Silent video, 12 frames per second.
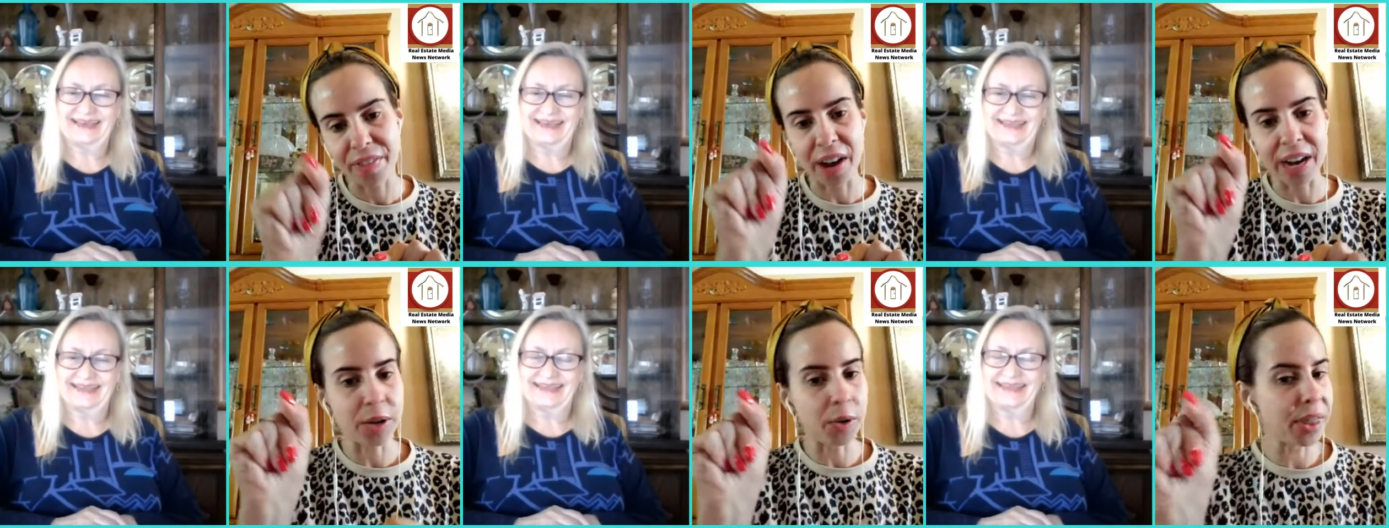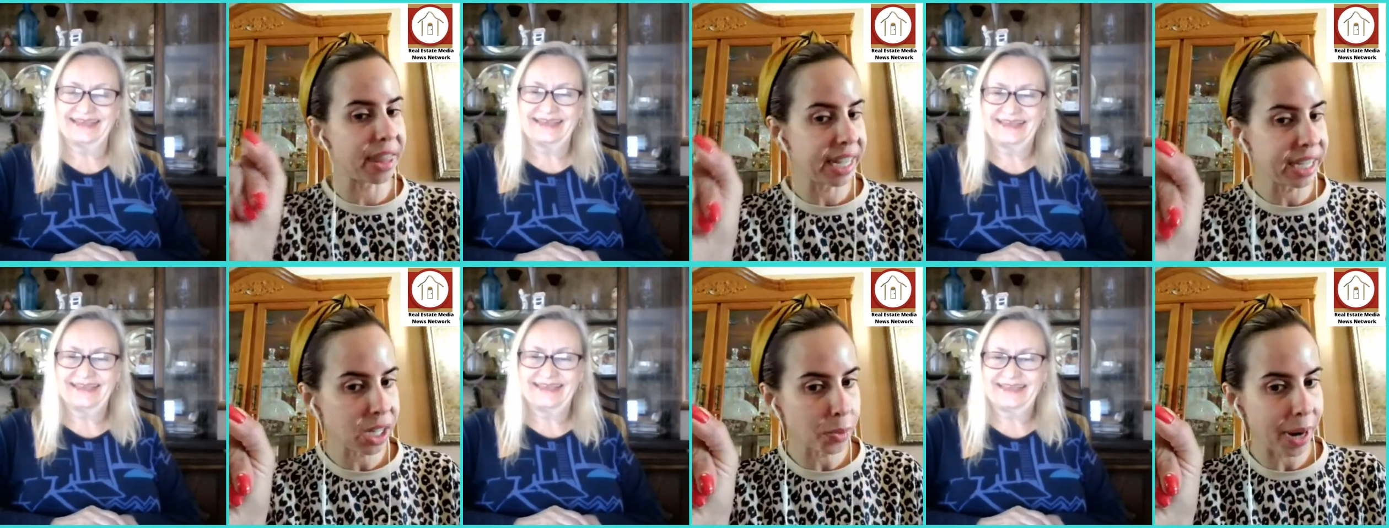Speaker 1: I go
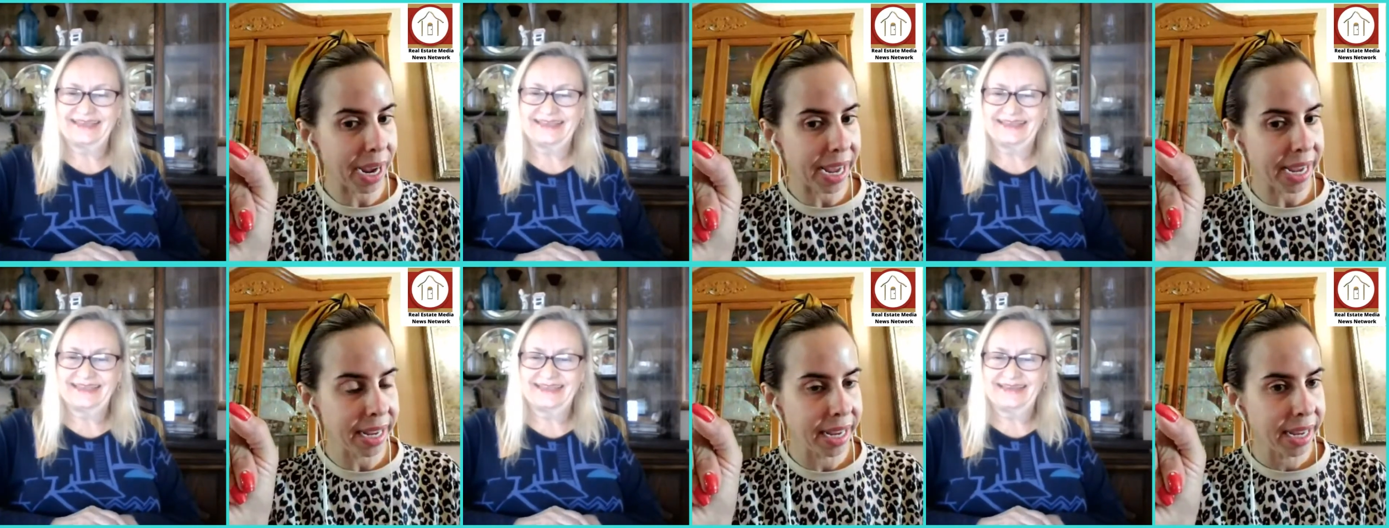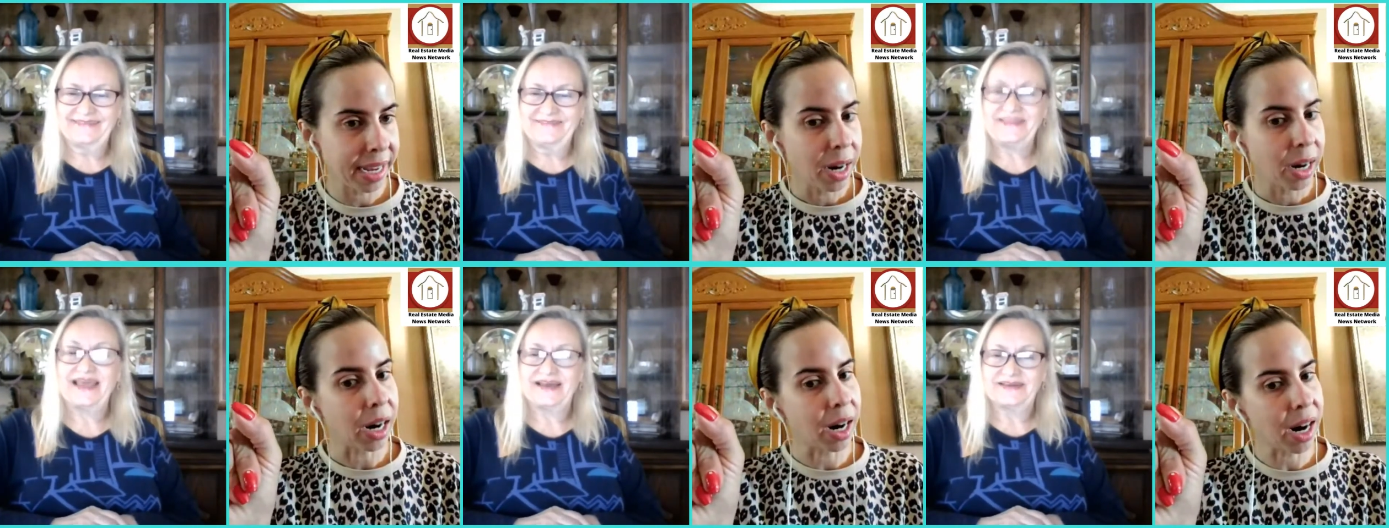this way,
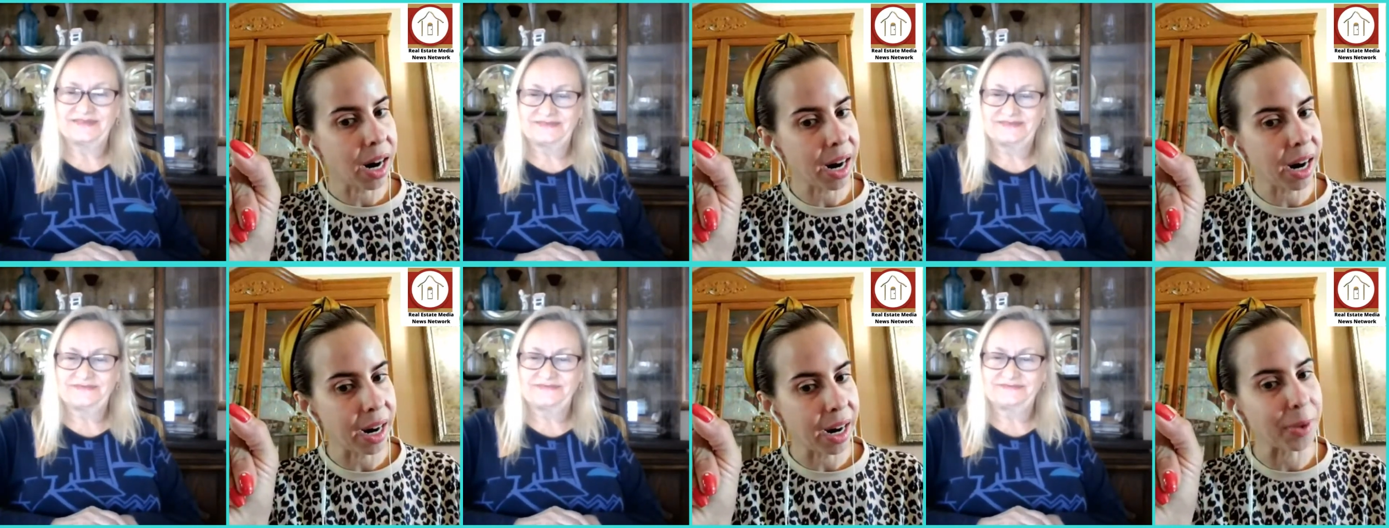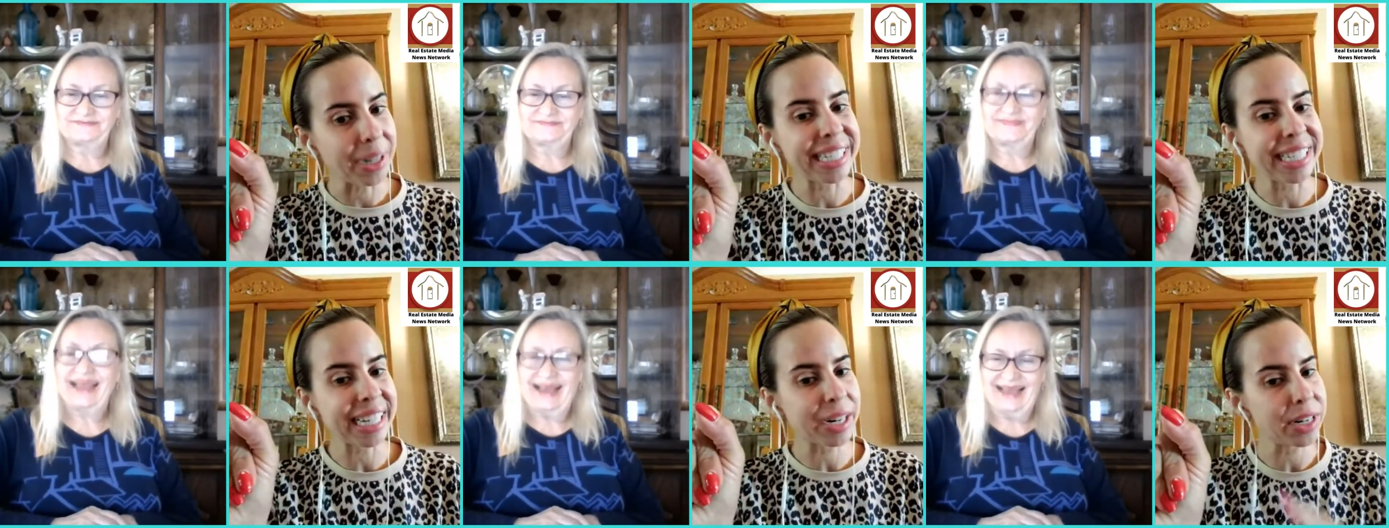
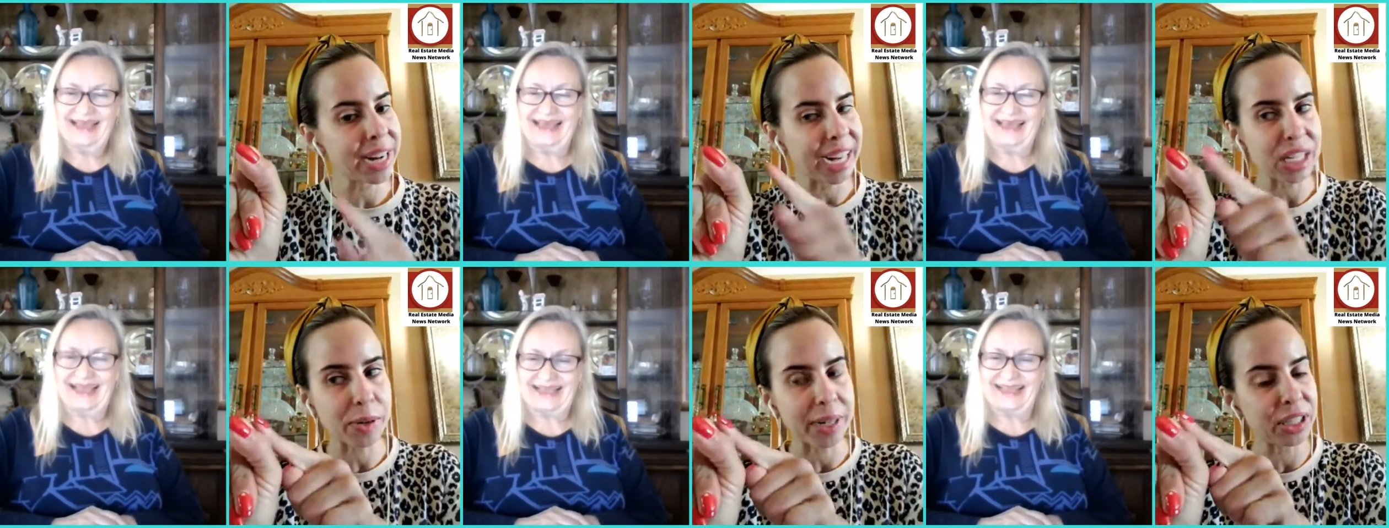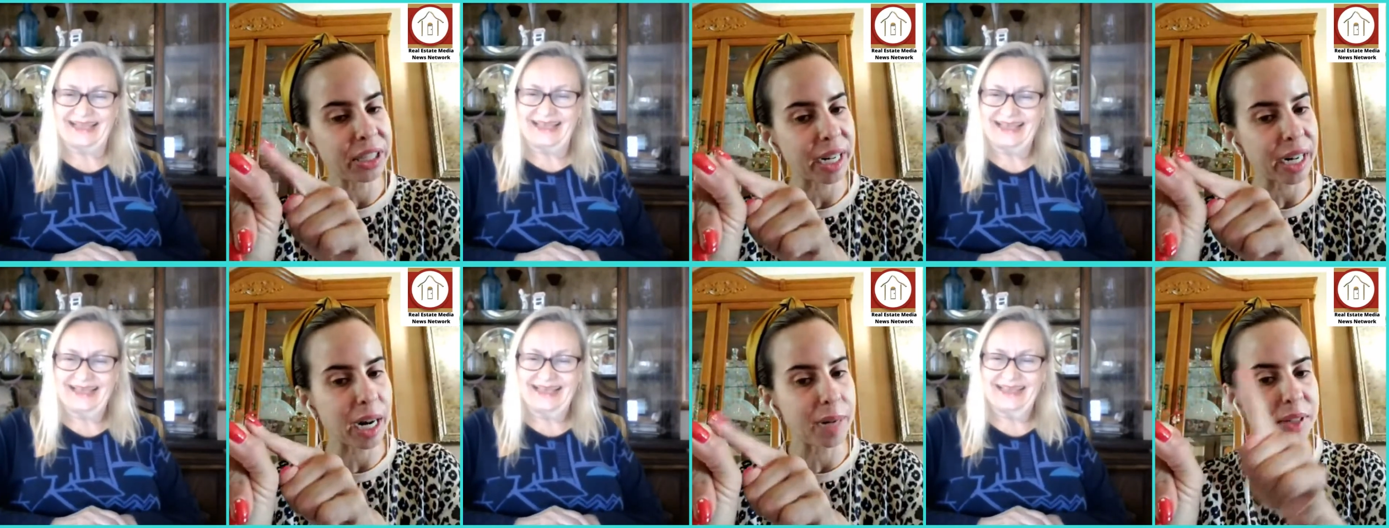what's the next question
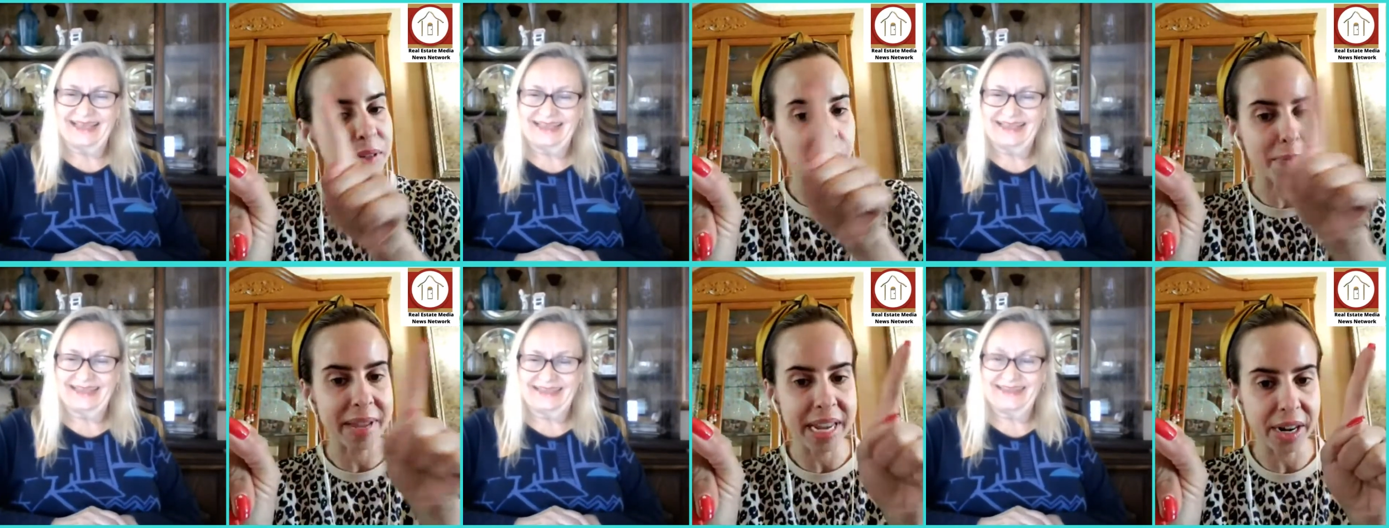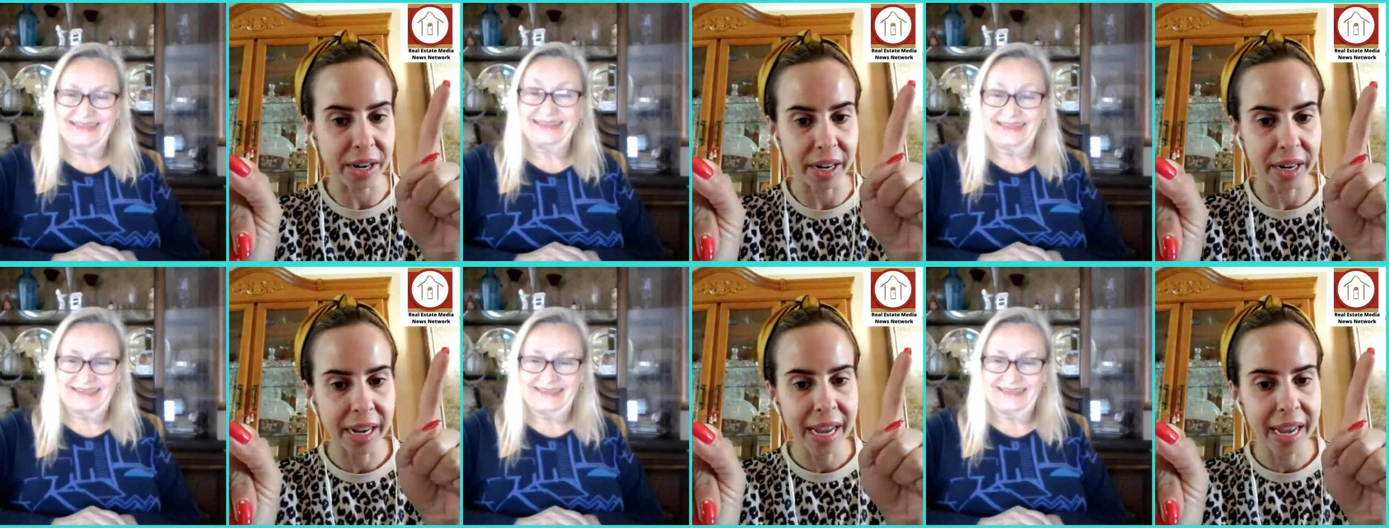that comes from here?